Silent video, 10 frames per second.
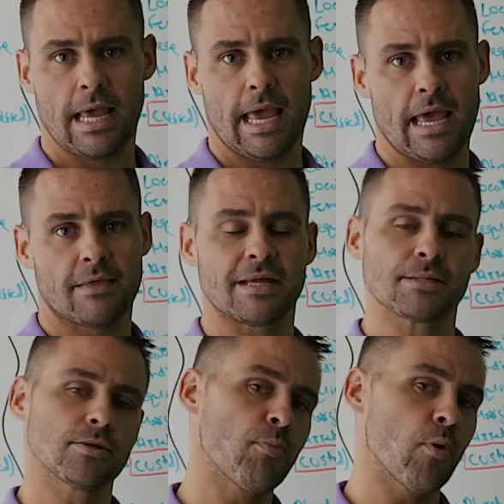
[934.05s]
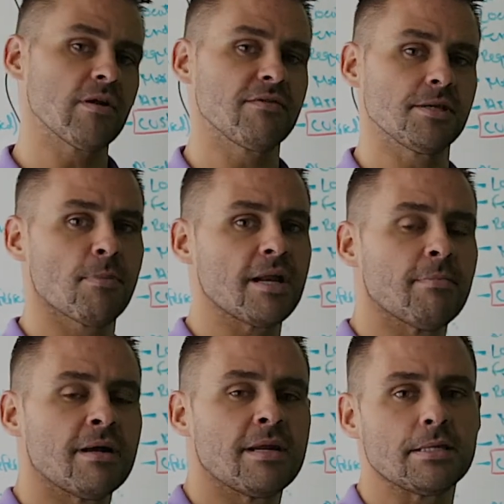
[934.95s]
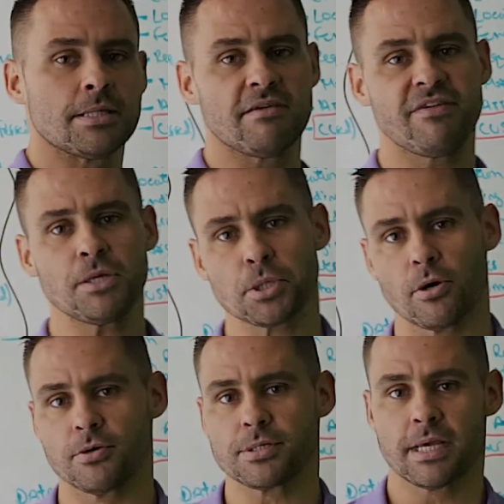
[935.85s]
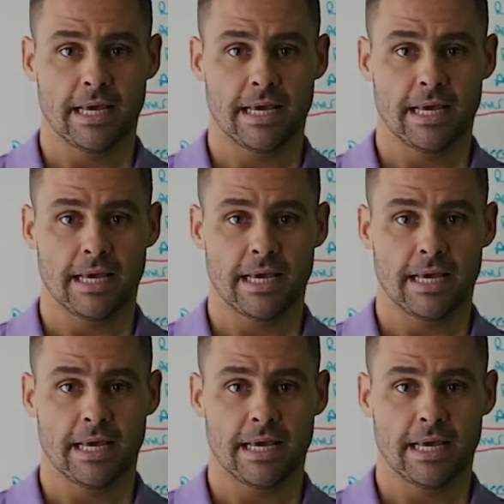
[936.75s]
And that's the point of these Money Mondays TV shows,